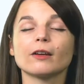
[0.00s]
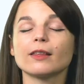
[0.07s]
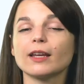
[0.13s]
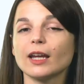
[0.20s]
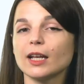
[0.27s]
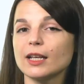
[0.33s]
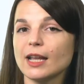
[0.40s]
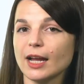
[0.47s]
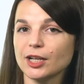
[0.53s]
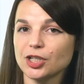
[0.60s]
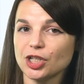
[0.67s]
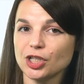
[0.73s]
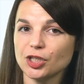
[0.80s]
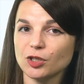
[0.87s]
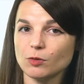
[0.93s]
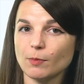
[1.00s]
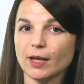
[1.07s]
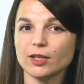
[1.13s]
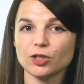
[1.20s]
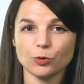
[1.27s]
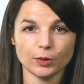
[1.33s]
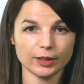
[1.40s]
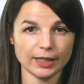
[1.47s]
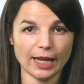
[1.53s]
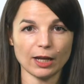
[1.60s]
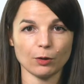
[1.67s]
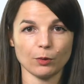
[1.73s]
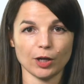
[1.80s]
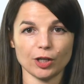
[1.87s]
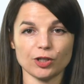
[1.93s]
are the connections you make to a
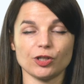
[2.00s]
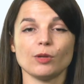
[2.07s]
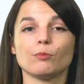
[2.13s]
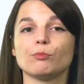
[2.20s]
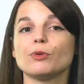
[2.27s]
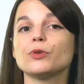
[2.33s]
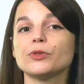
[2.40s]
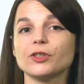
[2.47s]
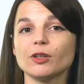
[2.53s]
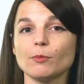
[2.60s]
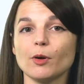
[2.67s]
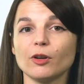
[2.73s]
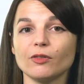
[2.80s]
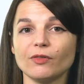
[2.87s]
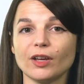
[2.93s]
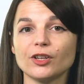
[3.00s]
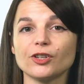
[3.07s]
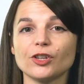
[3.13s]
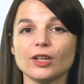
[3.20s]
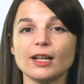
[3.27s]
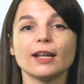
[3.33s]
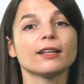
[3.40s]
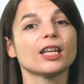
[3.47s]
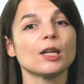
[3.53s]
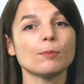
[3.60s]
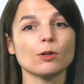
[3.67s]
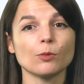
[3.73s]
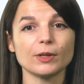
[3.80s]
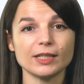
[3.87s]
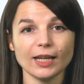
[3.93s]
language that boost your motivation and keep
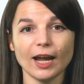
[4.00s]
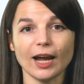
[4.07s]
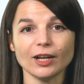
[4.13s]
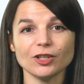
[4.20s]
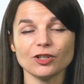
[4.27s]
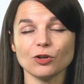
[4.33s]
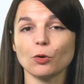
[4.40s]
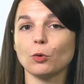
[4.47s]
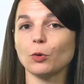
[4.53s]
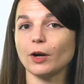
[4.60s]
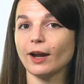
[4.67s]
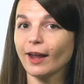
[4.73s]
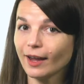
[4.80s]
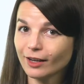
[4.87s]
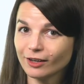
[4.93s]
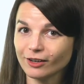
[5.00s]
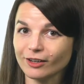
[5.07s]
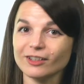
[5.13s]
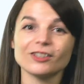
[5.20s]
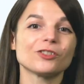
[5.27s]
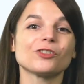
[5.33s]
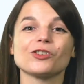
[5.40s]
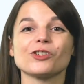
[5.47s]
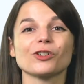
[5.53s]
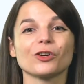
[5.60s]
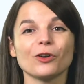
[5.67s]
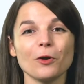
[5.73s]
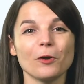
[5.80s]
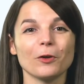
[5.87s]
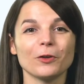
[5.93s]
you attached or anchored to your
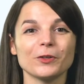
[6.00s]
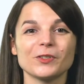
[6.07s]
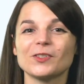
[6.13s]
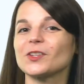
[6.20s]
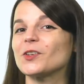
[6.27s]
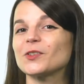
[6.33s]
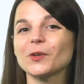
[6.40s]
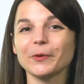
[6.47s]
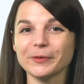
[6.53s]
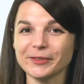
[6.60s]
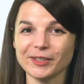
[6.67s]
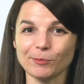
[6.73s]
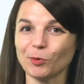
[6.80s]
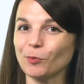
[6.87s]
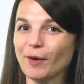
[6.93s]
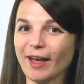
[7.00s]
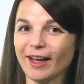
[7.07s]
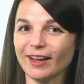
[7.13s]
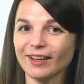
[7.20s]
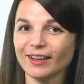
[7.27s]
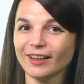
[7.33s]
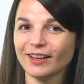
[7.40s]
goal so you don't slip away.